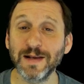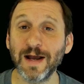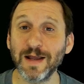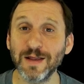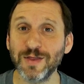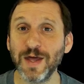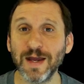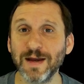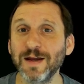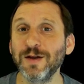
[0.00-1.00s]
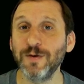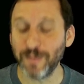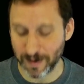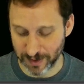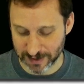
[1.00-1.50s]
Now you think you'd
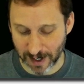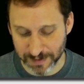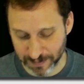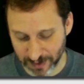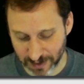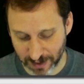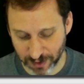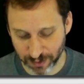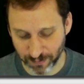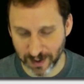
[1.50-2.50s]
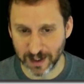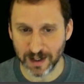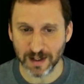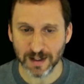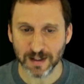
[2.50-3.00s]
be able to type something like 3